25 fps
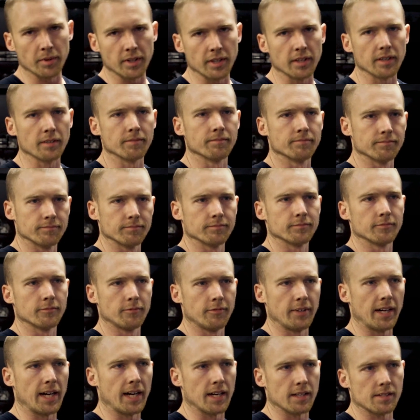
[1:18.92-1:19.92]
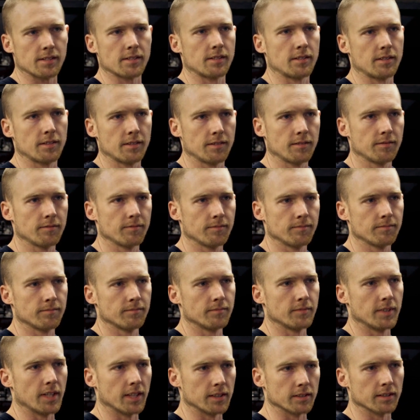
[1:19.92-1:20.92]
be fast
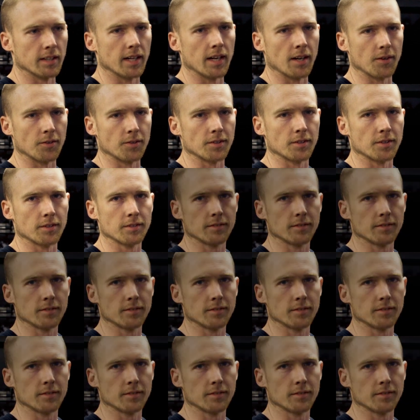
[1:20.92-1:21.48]
and loud.